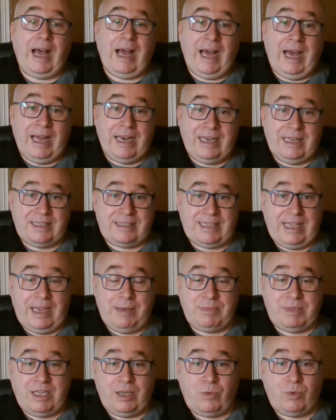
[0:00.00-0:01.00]
And the
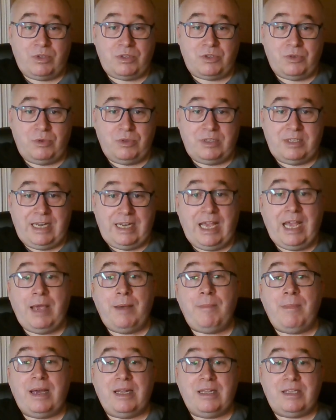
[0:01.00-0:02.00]
same thing was done to
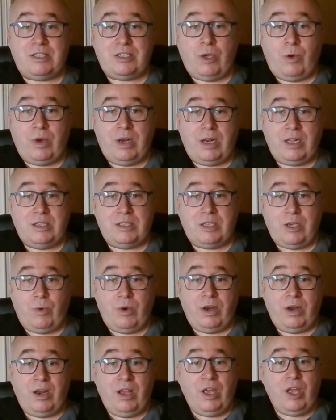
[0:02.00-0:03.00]
them, and so on and so
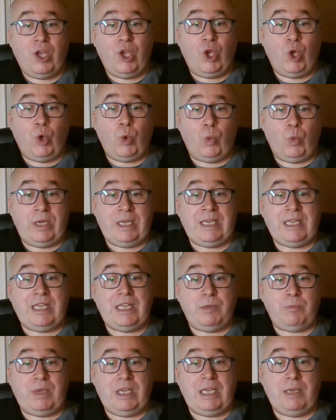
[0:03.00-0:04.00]
on. We
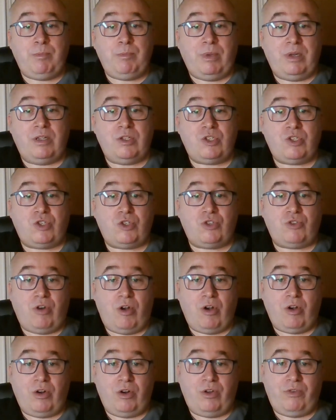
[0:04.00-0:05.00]
need people
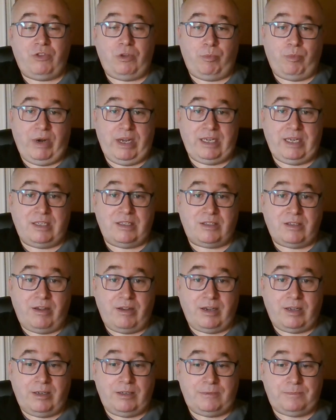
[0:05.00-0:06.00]
strong enough to break the
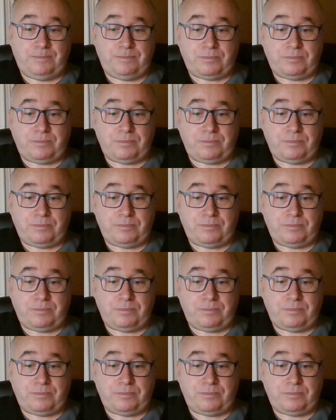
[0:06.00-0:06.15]
cycle.